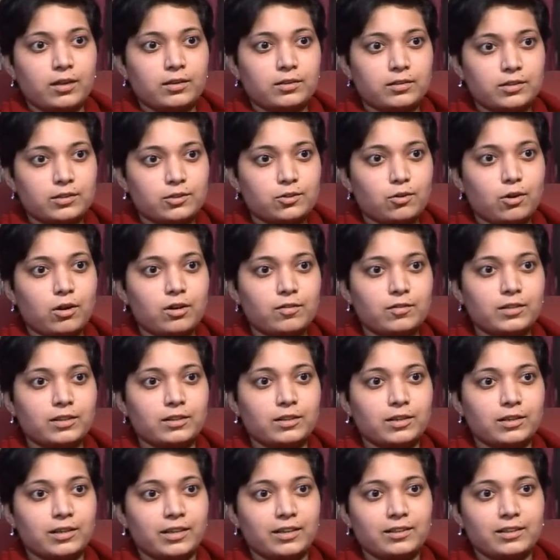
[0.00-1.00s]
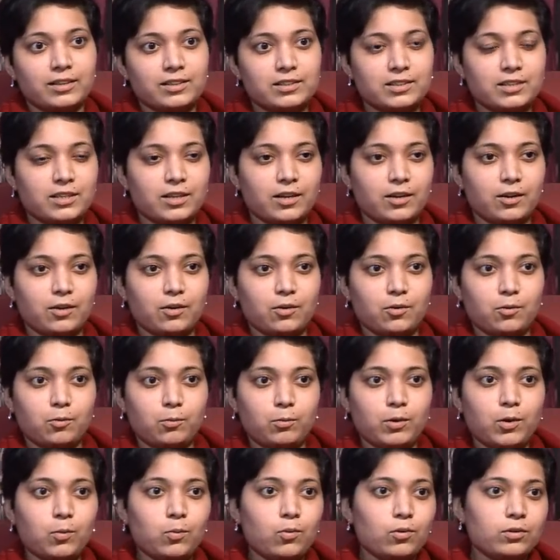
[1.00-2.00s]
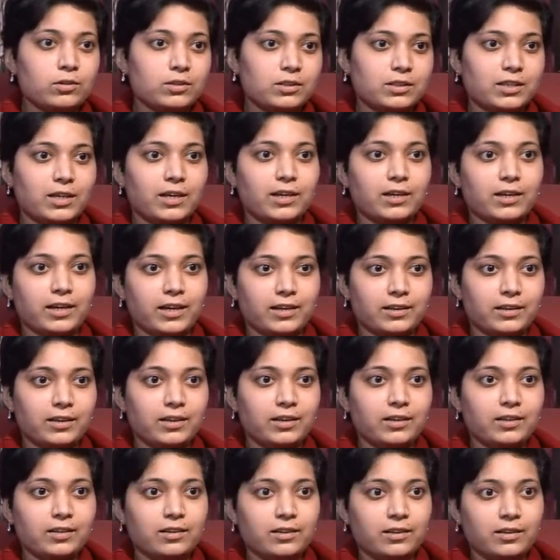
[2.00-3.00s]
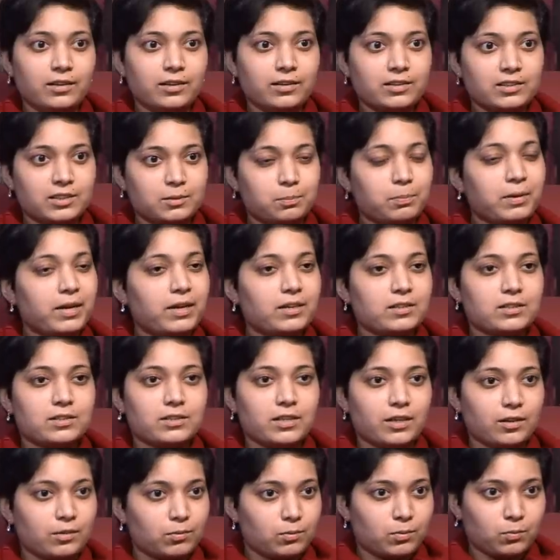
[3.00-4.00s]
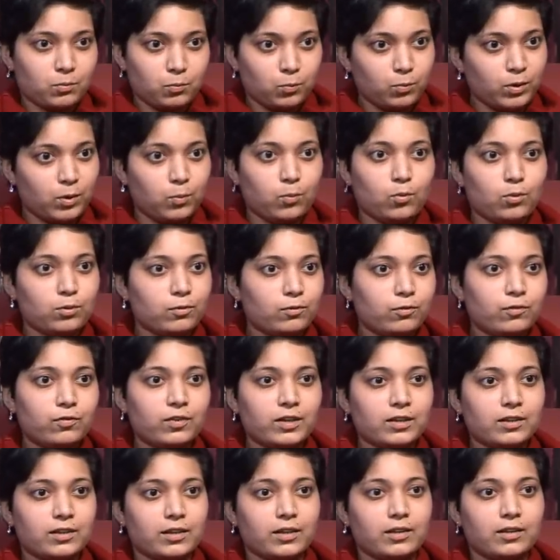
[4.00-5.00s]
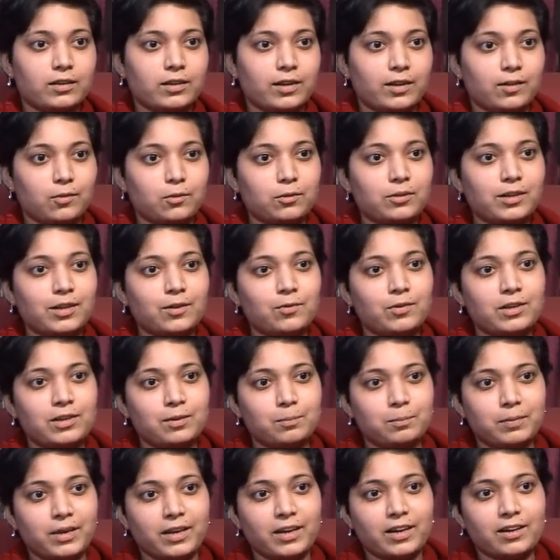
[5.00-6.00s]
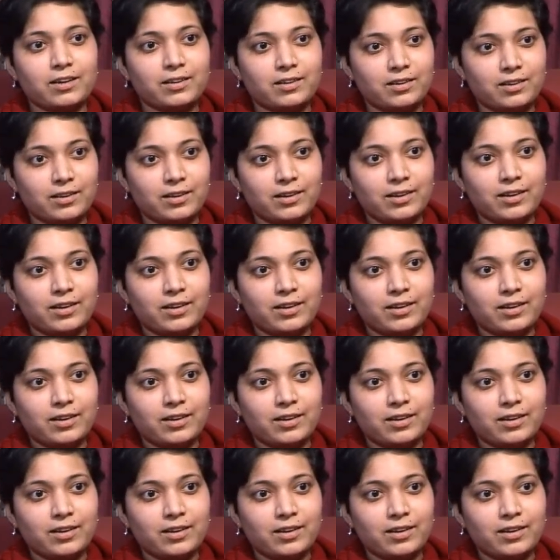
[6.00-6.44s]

dissolved in it, and they say, we won't take any space that we won't fit in, only we'll make